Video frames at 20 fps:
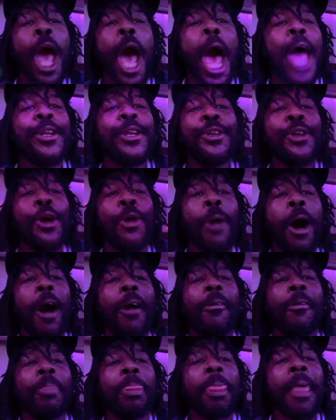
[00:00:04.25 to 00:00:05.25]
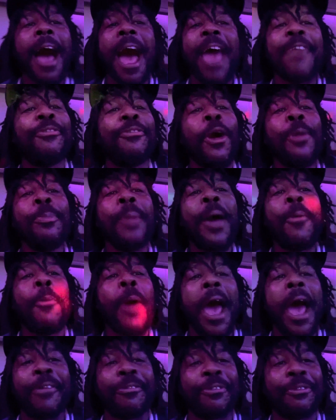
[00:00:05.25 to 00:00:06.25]
And you know what? I found my
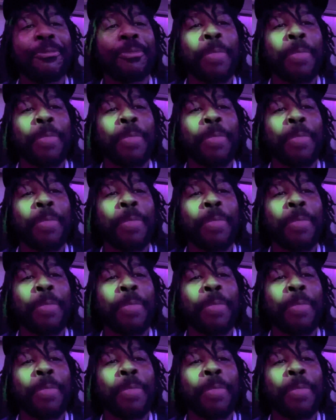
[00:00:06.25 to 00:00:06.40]
wife.